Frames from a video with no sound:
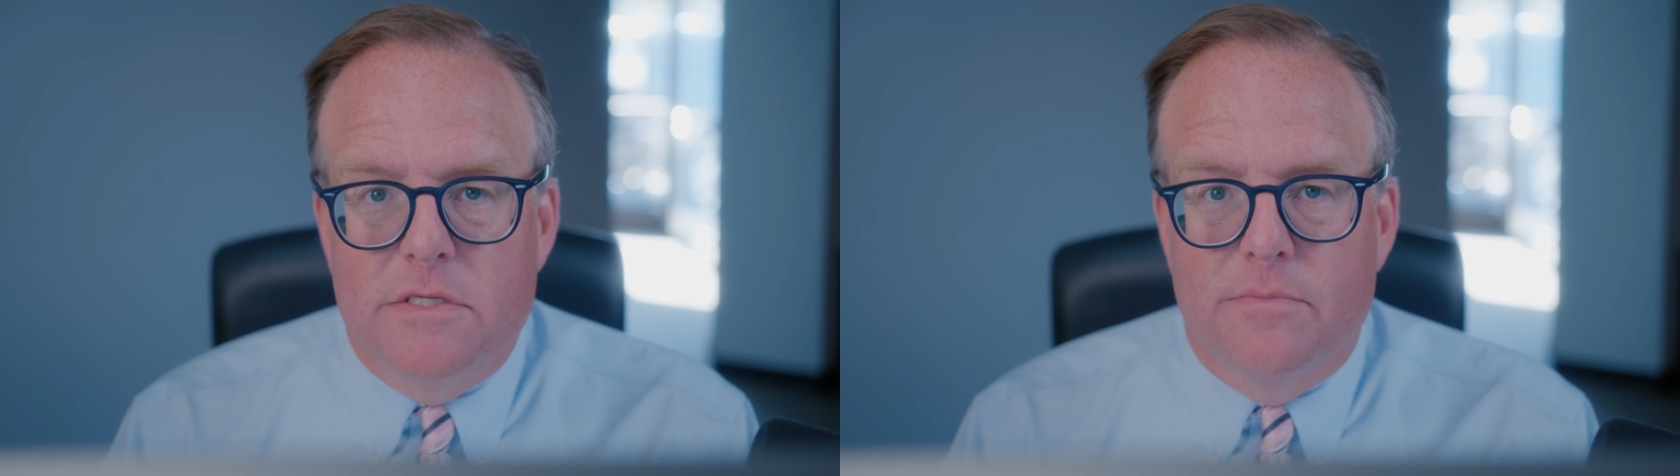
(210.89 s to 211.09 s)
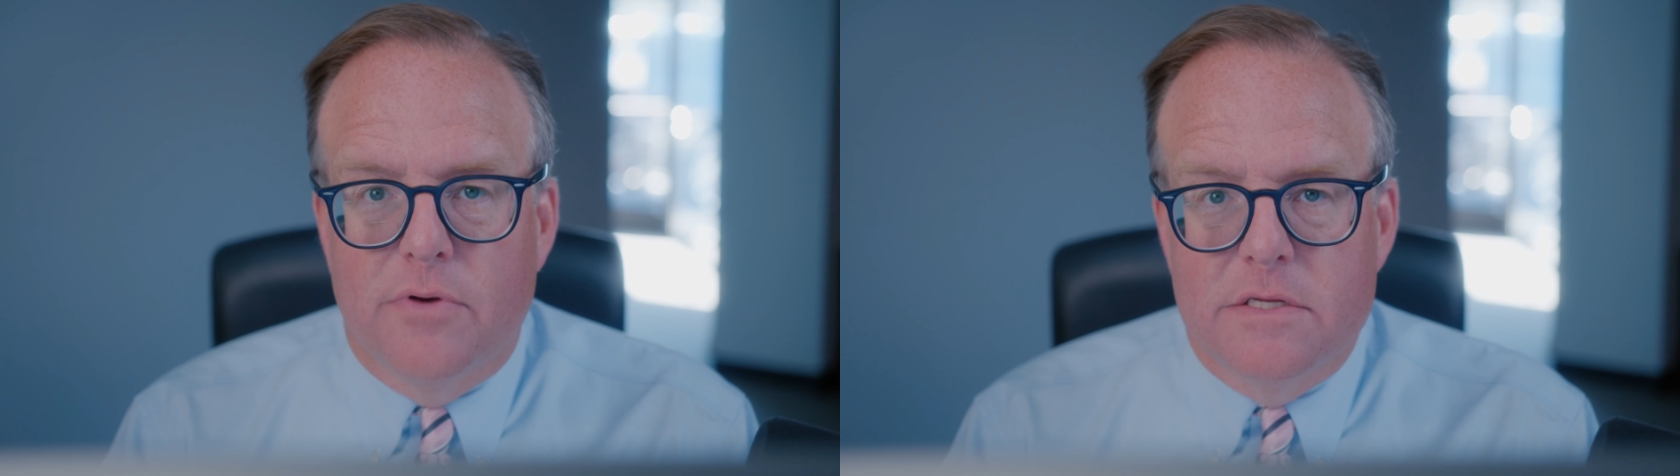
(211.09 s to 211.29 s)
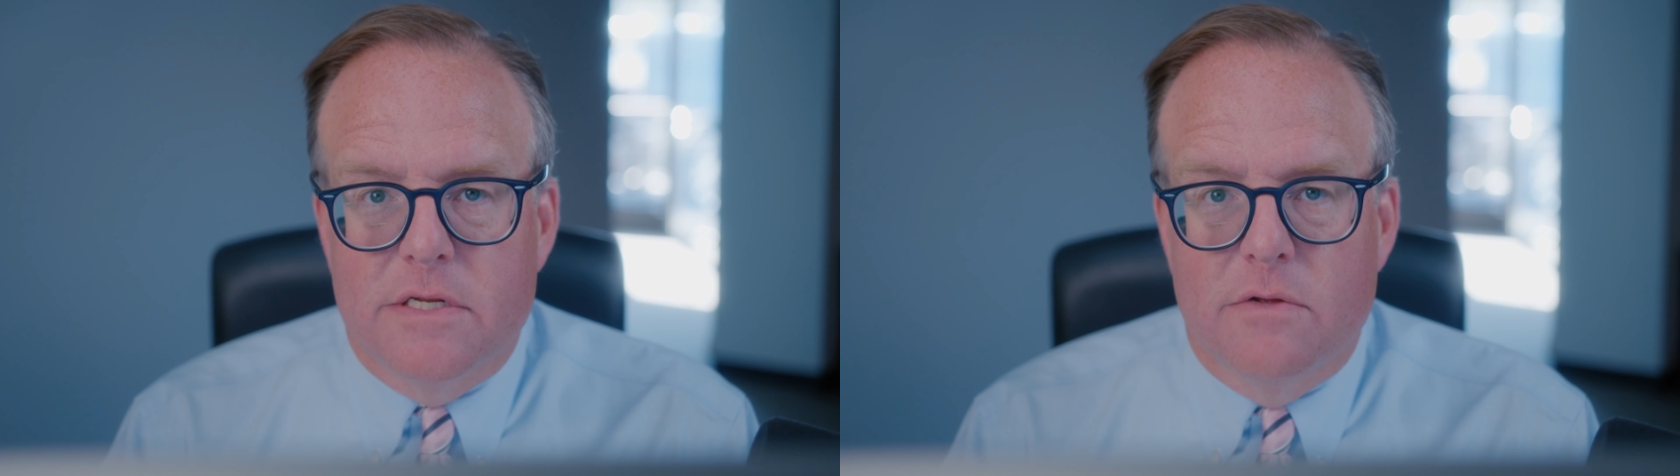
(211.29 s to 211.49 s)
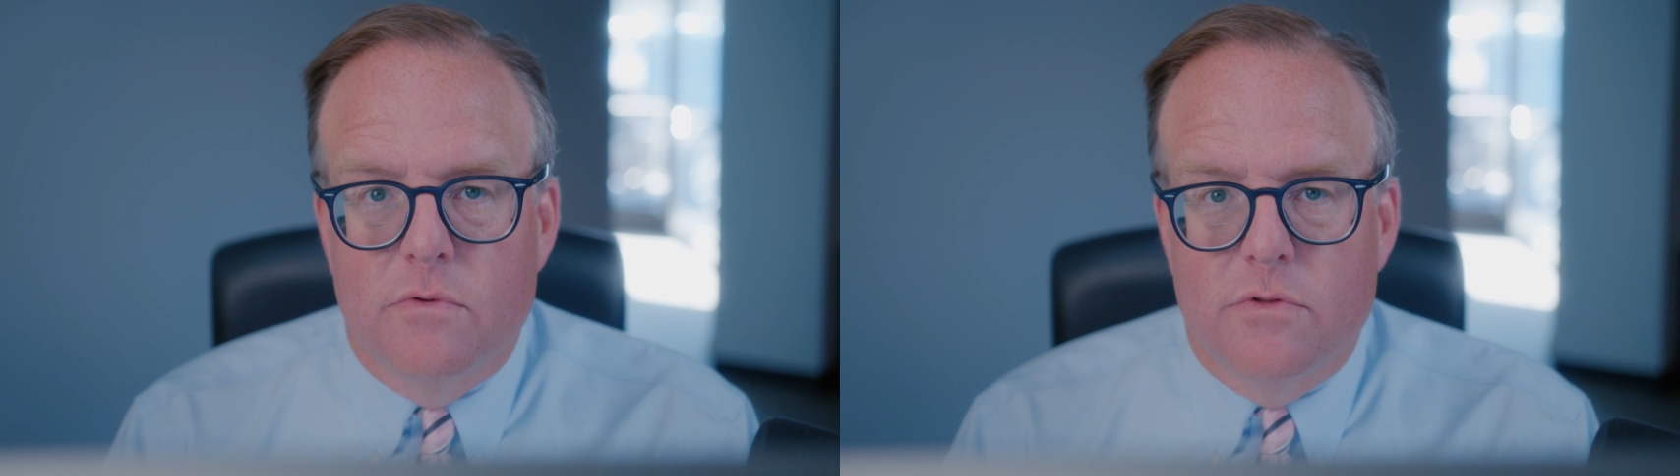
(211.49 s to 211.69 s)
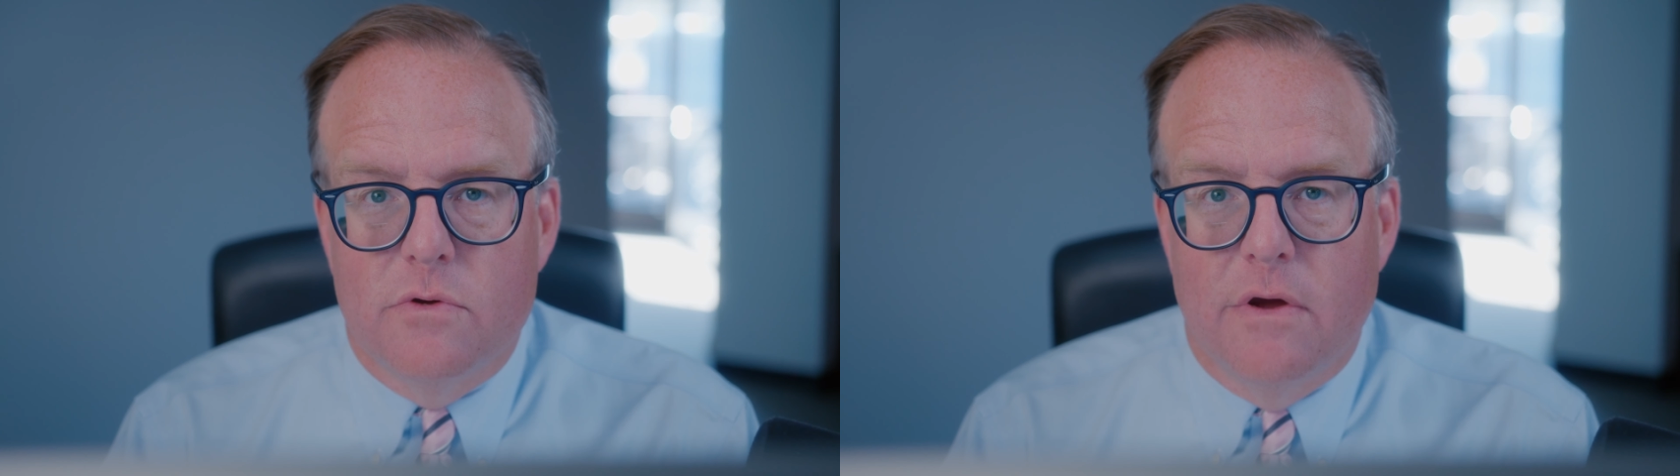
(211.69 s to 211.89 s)
the president
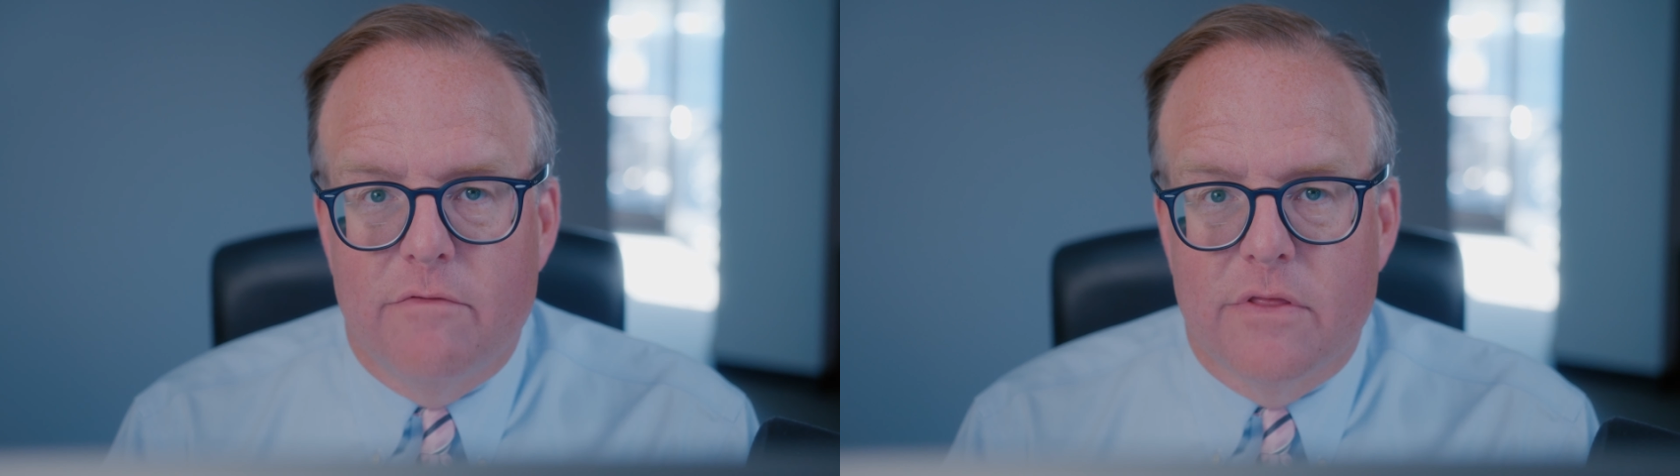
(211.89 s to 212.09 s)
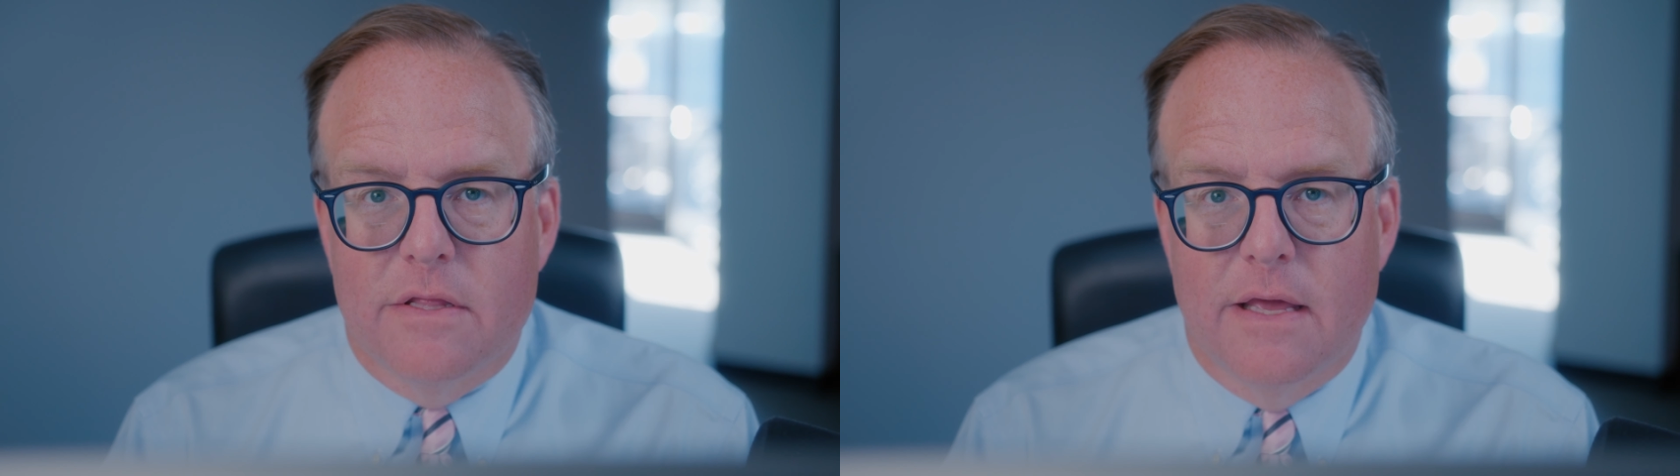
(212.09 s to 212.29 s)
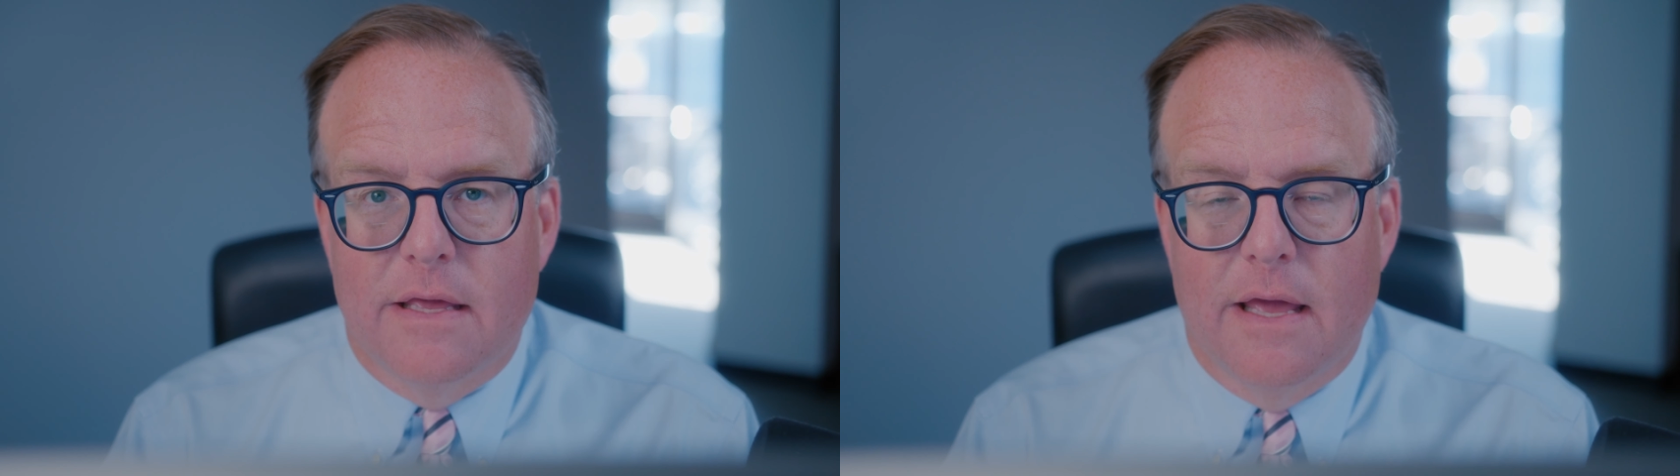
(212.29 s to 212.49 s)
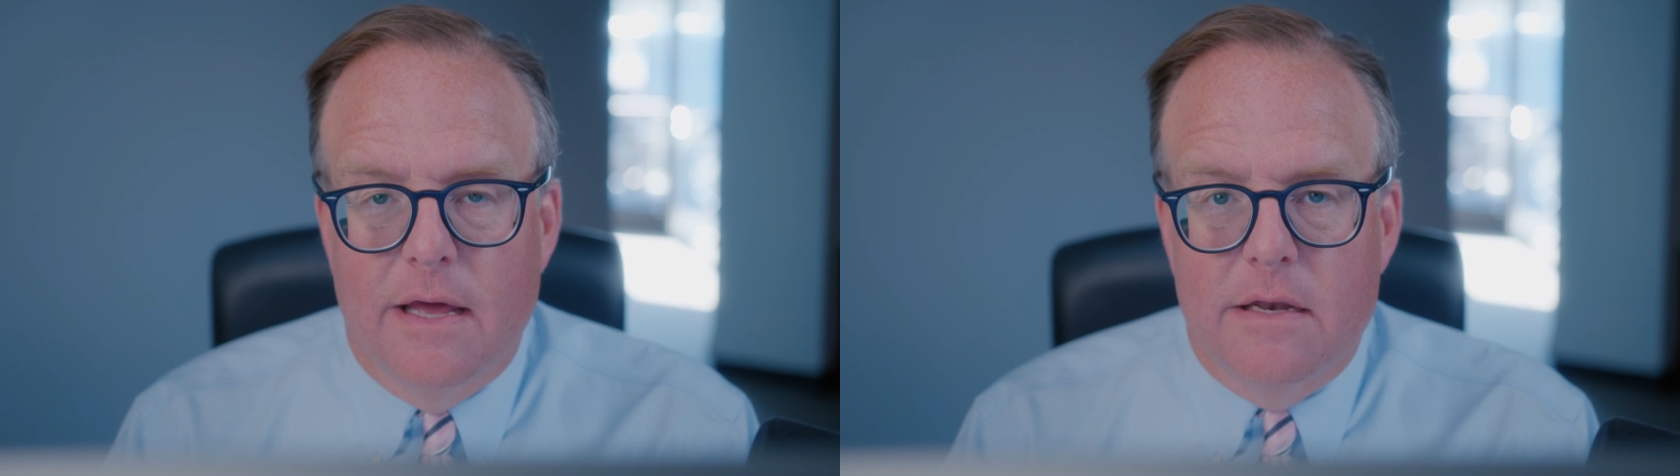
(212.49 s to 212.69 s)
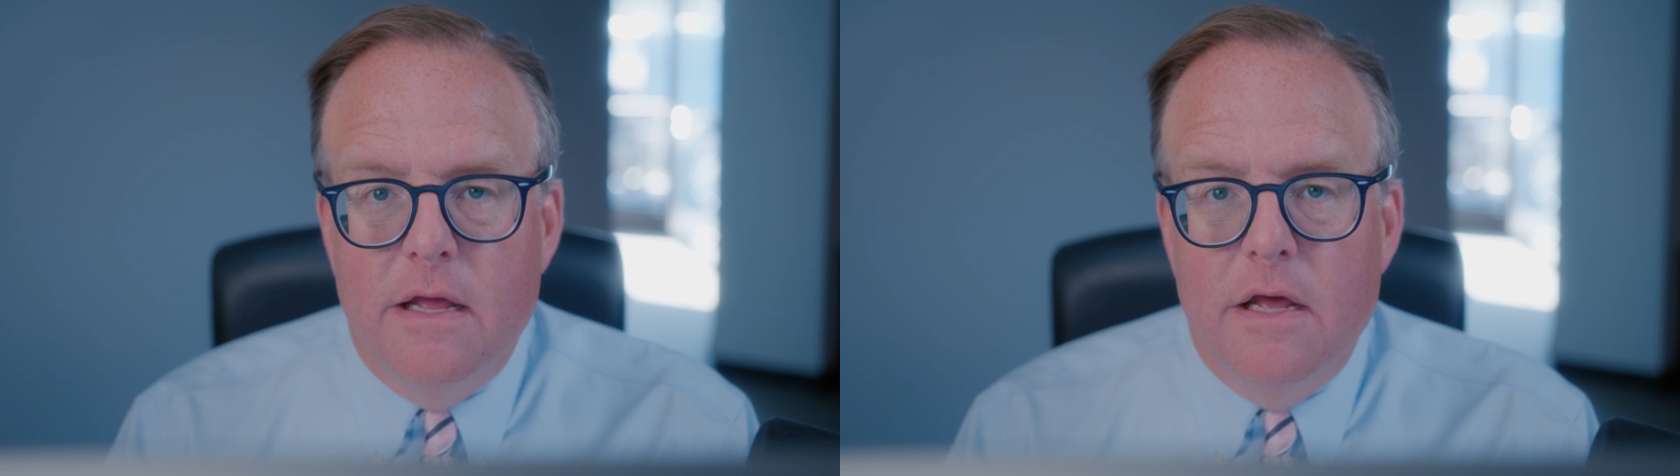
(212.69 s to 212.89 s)
will do everything they
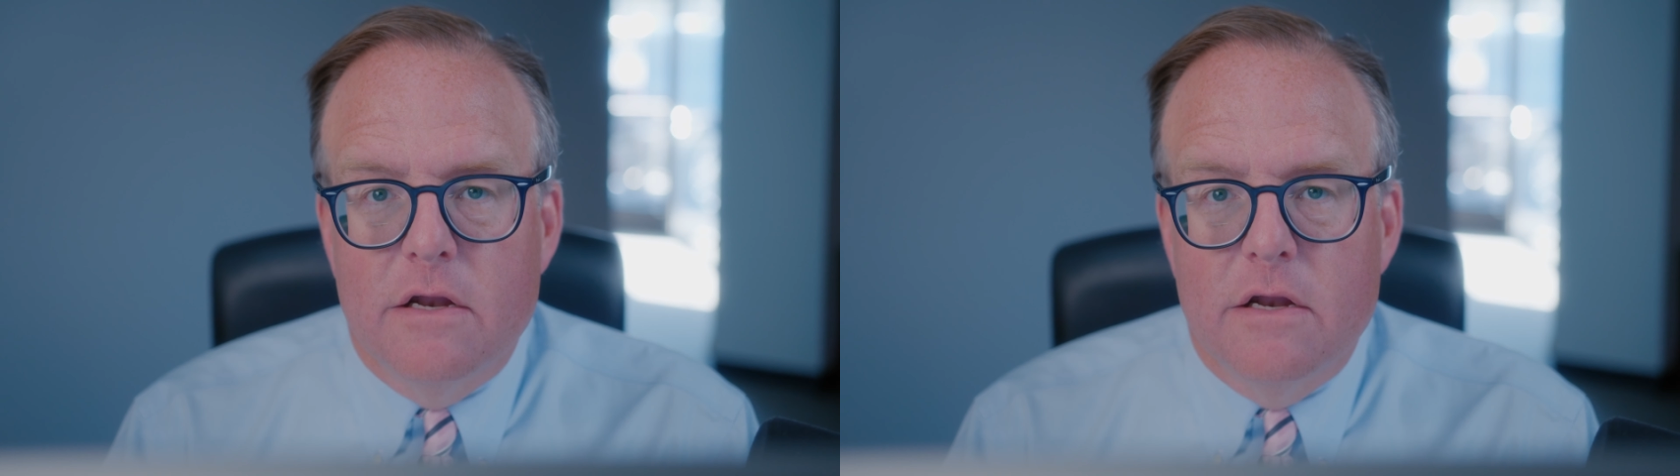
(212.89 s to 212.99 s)
can